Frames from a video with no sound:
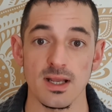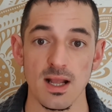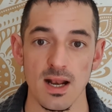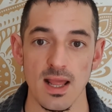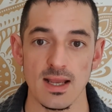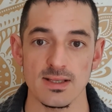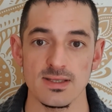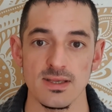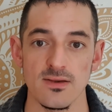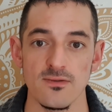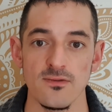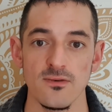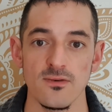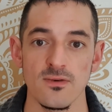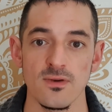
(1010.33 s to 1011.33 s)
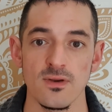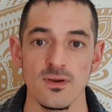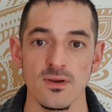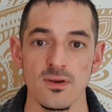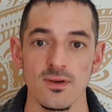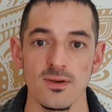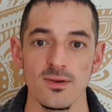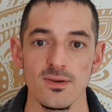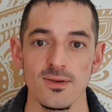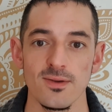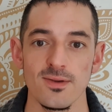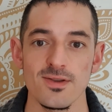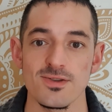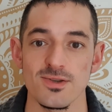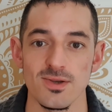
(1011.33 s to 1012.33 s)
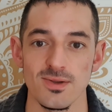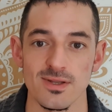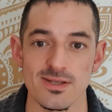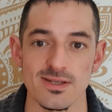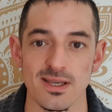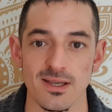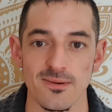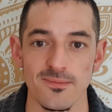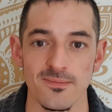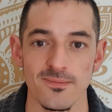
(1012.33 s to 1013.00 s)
collective is unity.